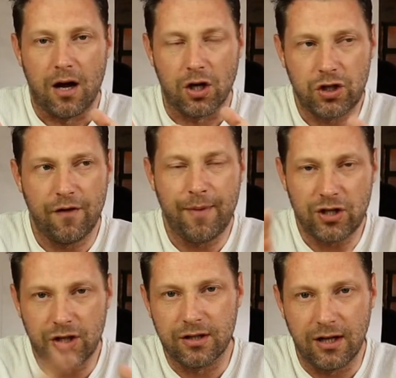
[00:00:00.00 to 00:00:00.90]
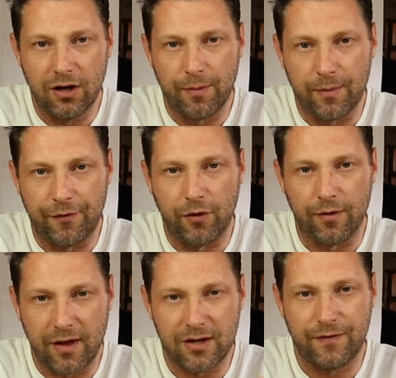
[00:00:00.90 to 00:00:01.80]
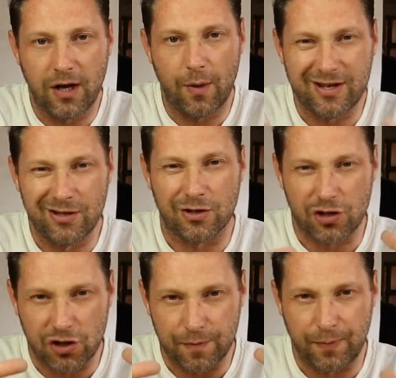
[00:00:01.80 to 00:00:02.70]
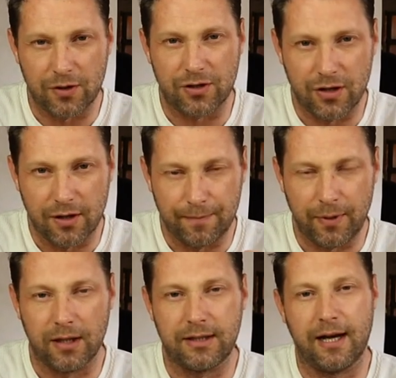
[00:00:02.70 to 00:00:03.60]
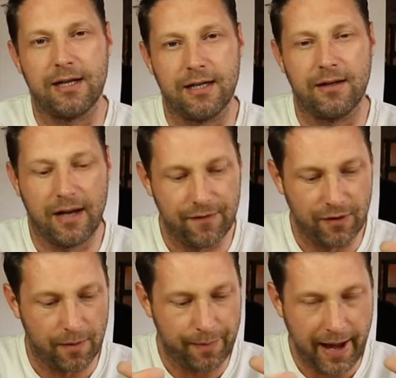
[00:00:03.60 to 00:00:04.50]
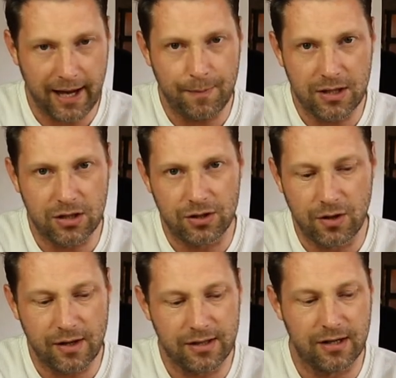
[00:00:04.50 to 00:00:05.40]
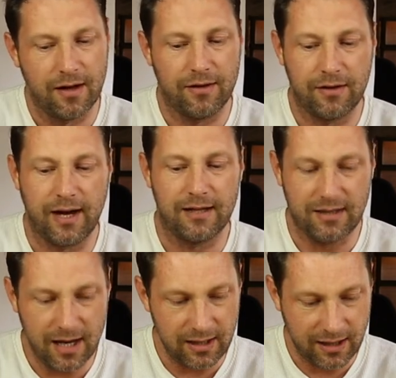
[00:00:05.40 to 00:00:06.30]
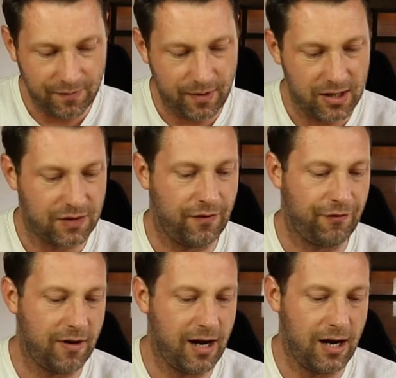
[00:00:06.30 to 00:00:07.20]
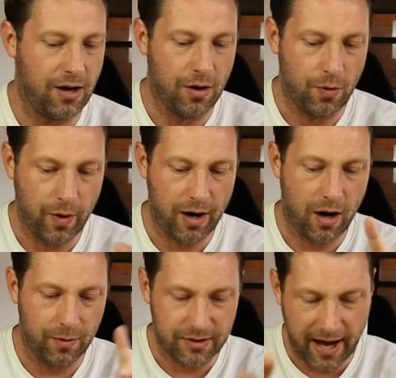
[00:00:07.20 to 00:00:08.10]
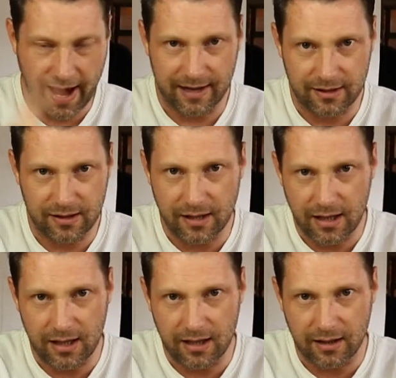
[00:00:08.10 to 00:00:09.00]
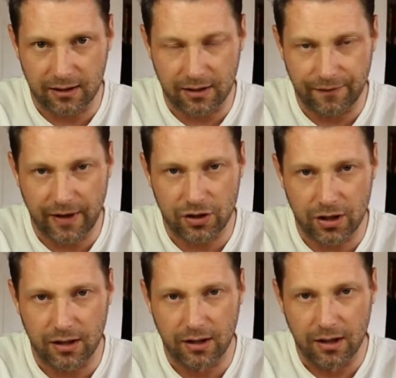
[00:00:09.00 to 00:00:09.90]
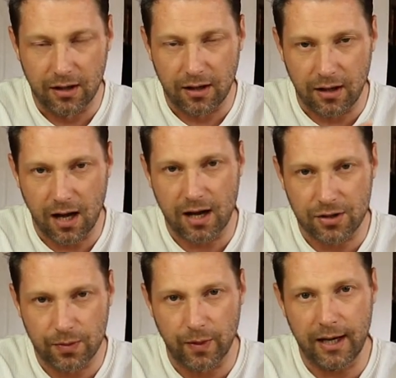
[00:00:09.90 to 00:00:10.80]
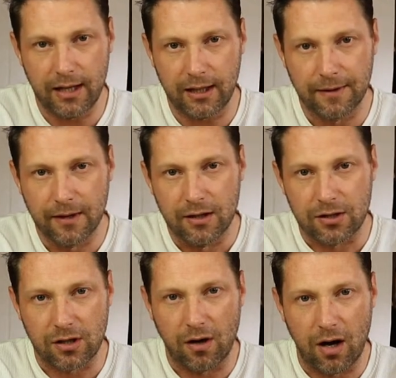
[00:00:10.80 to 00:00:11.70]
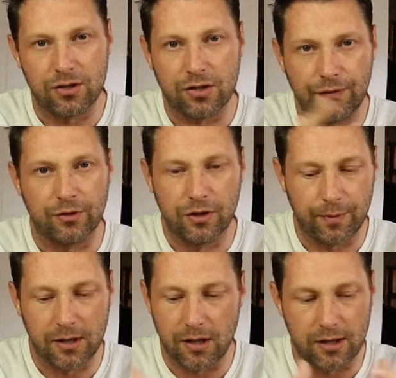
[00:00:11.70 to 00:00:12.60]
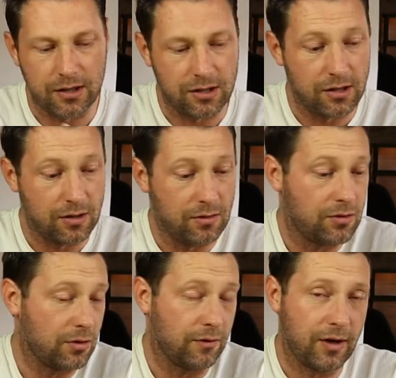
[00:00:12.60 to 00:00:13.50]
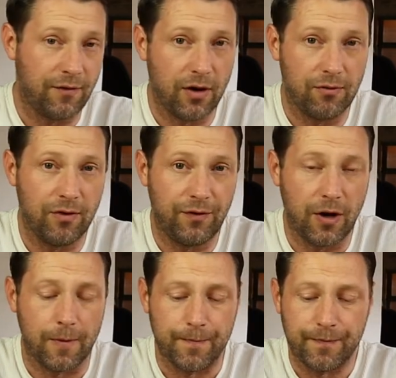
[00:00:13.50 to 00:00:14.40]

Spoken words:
I should have mentioned a little bit before that this video is not sponsored by DEITY. They have not paid me to do this. They did give me this for free when I was at the convention last week. So I just thought it would be nice to sort of give it a review.